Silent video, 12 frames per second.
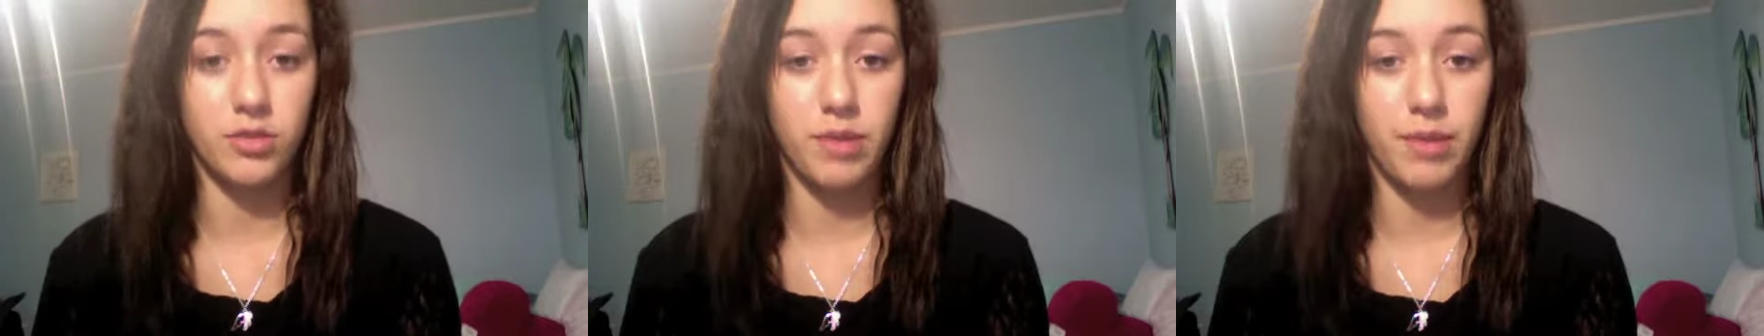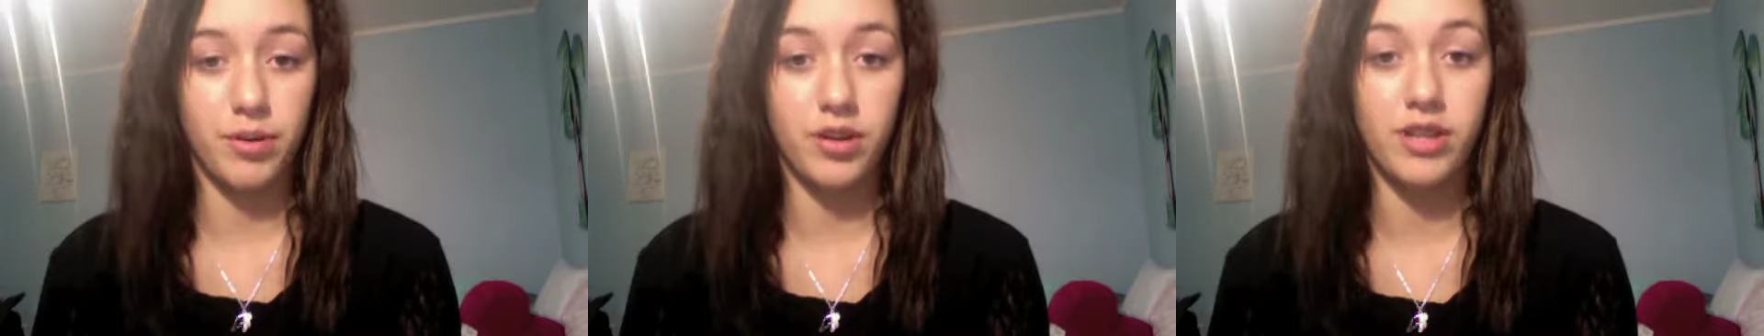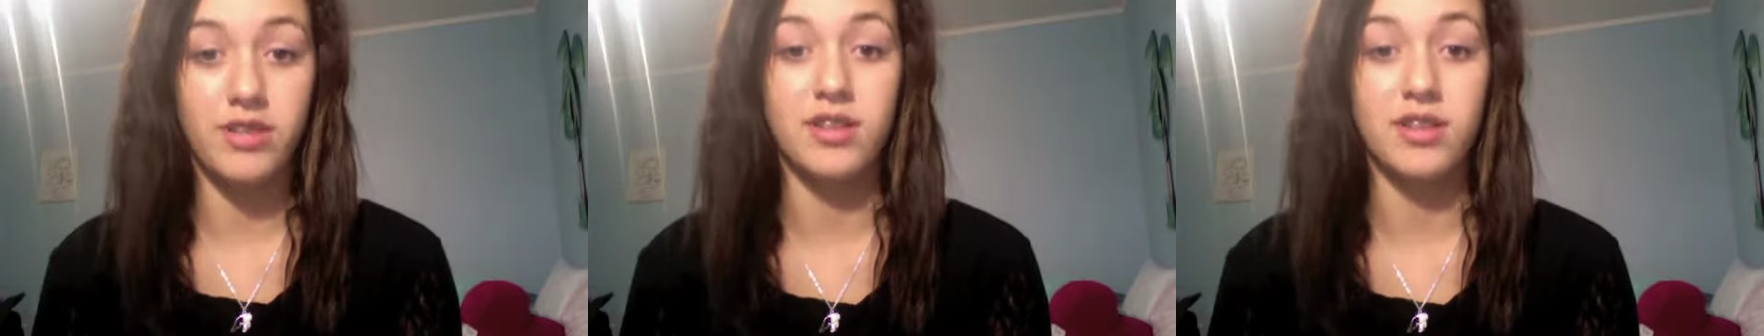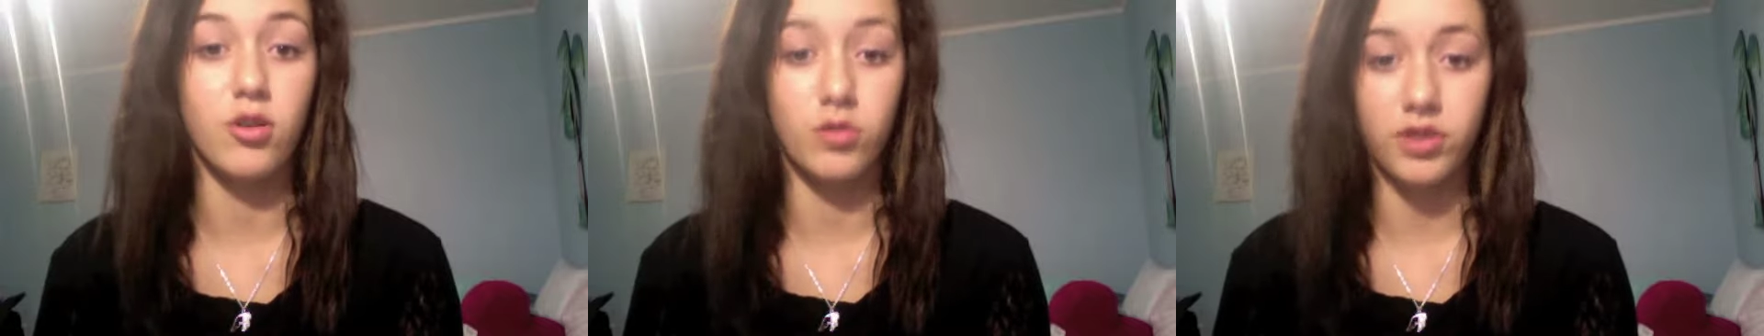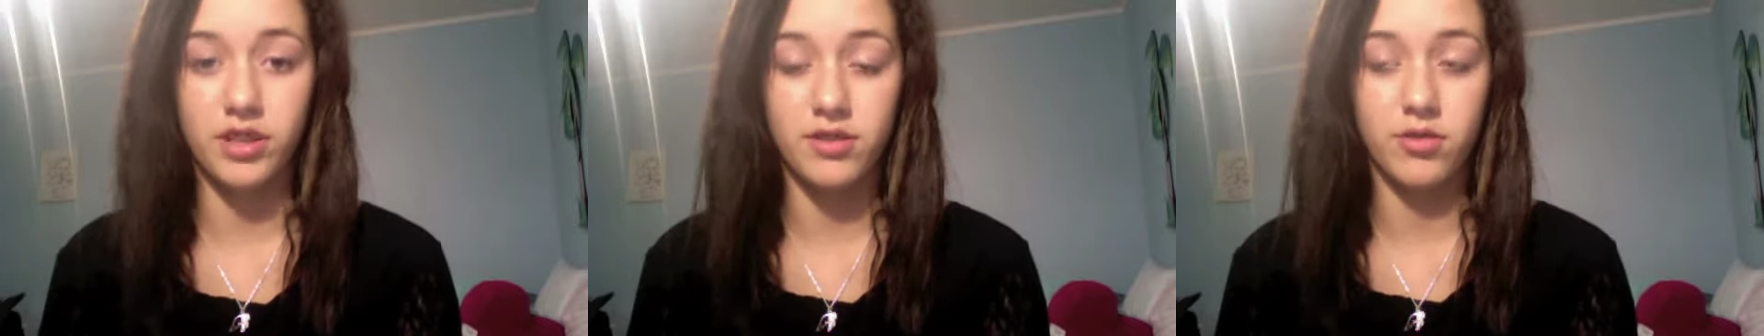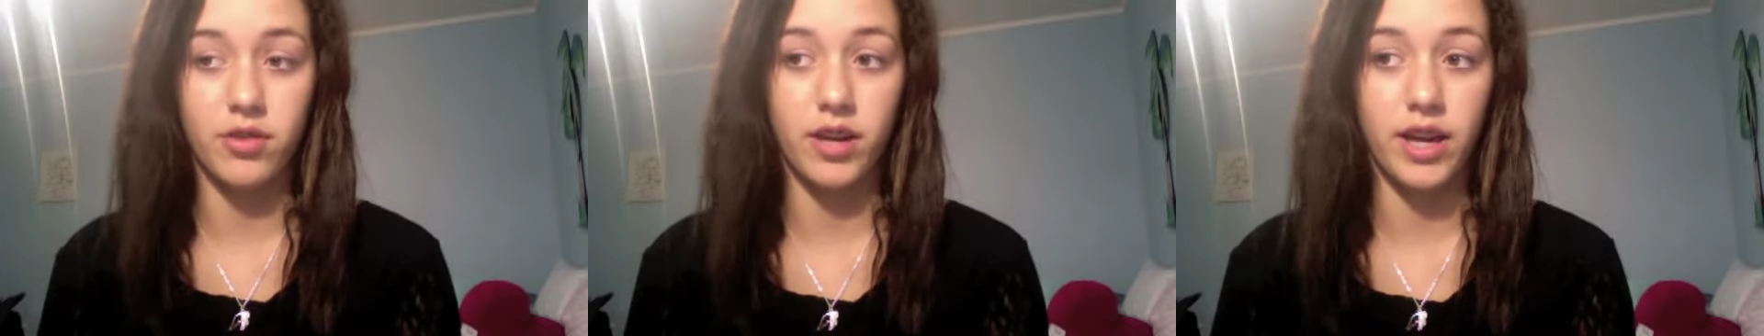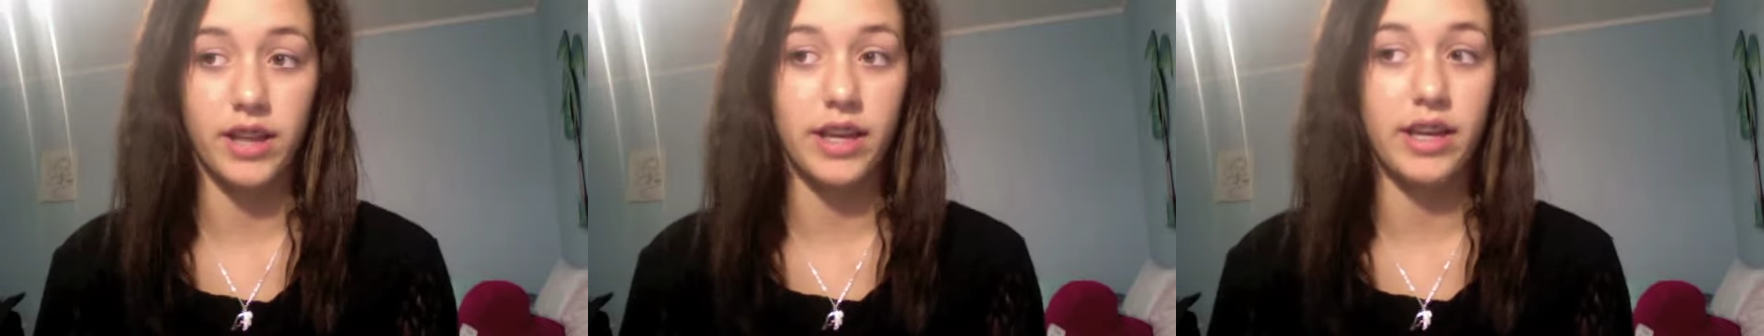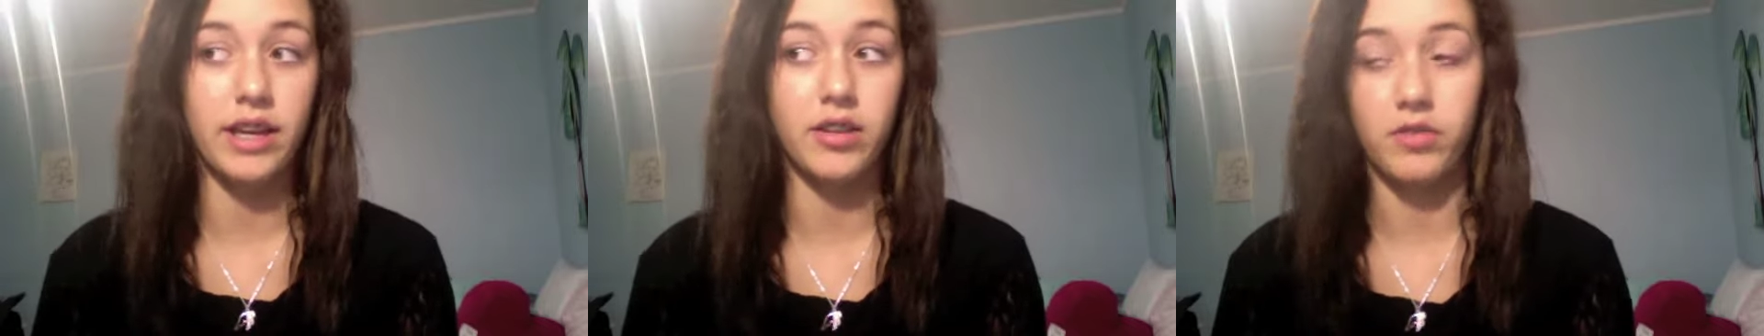Pepper, and it's the only soda I
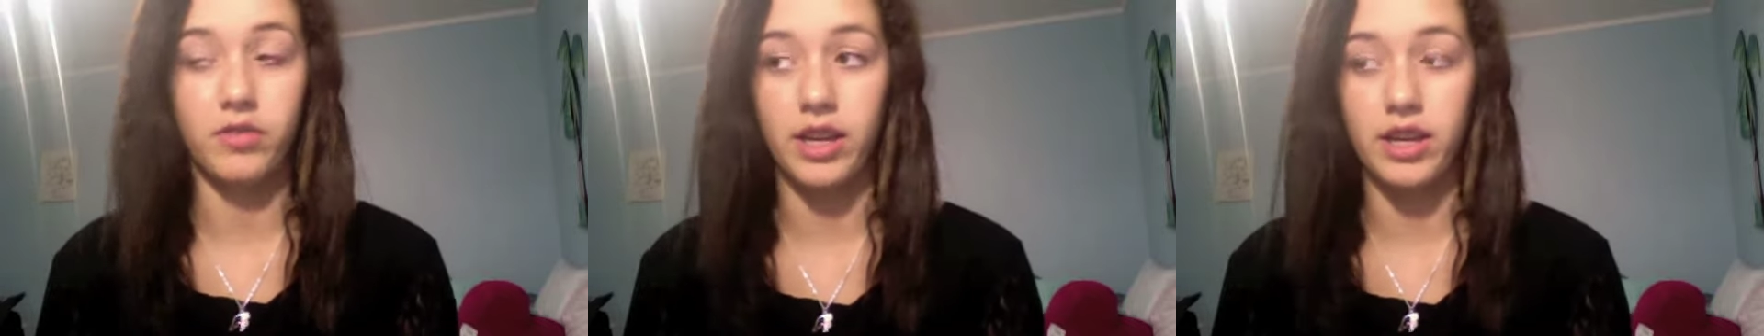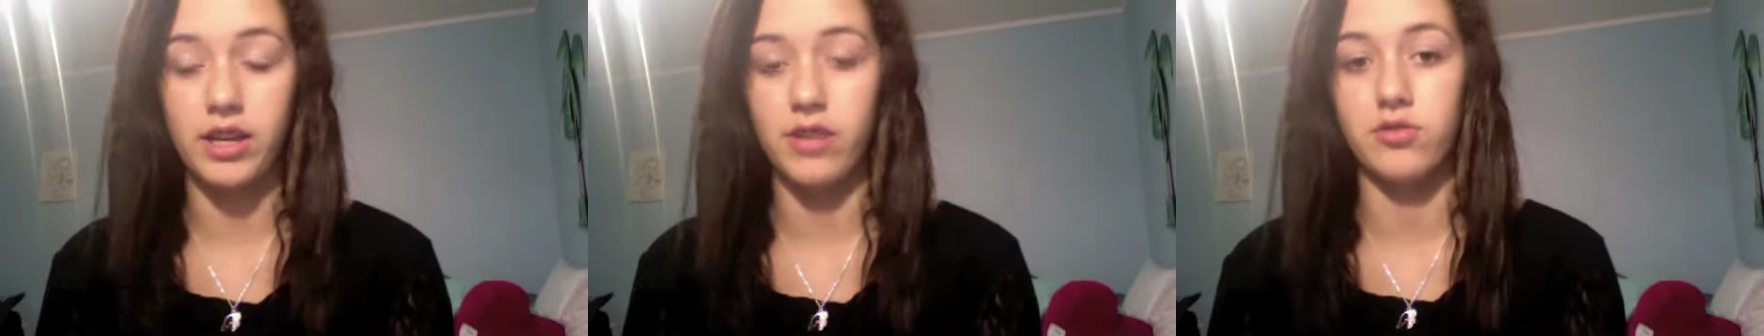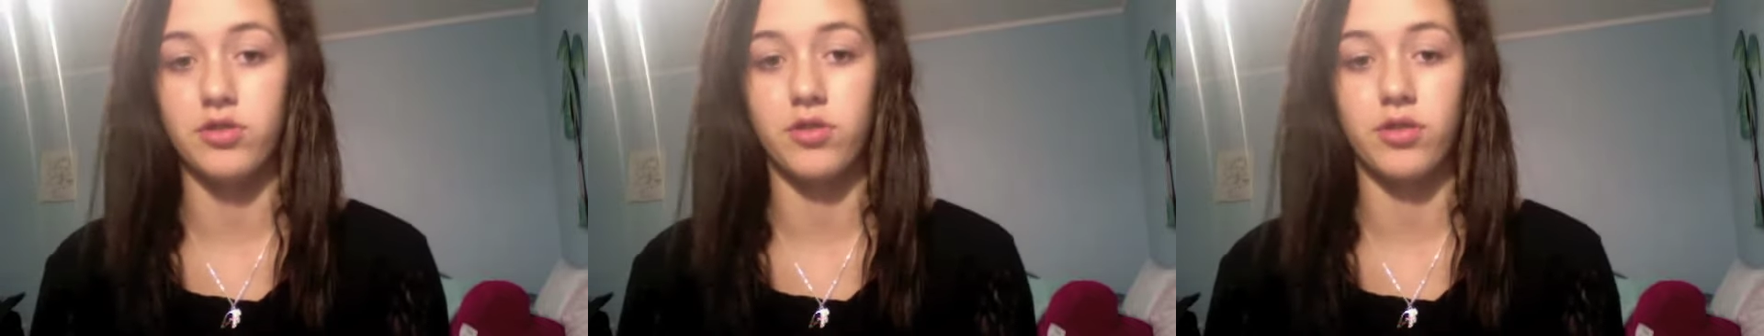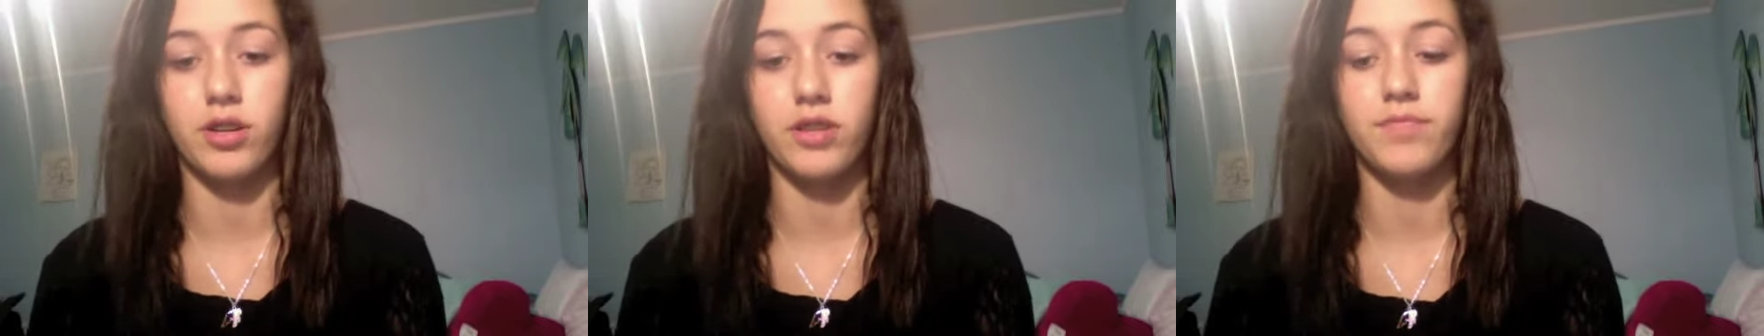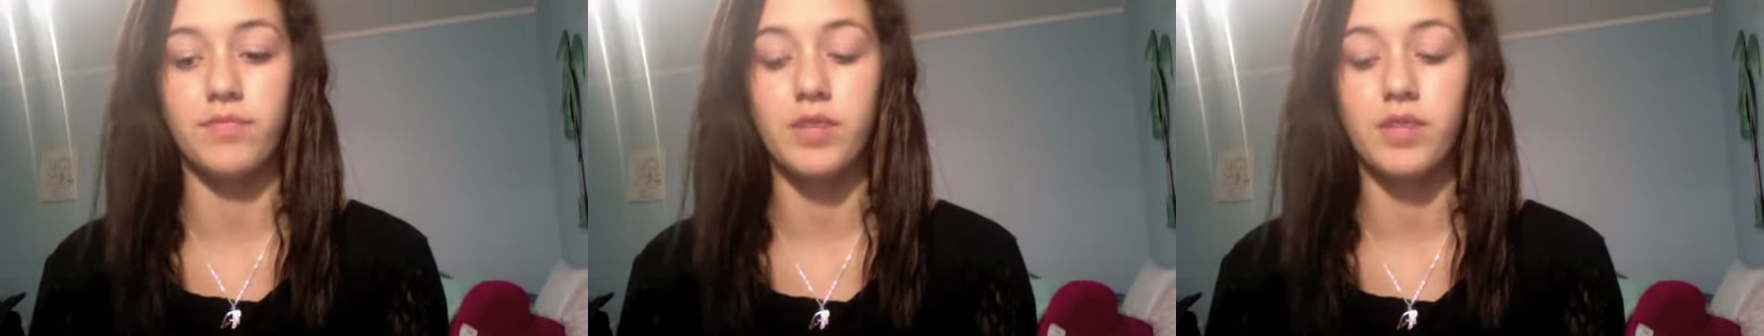like. I don't like any other soda.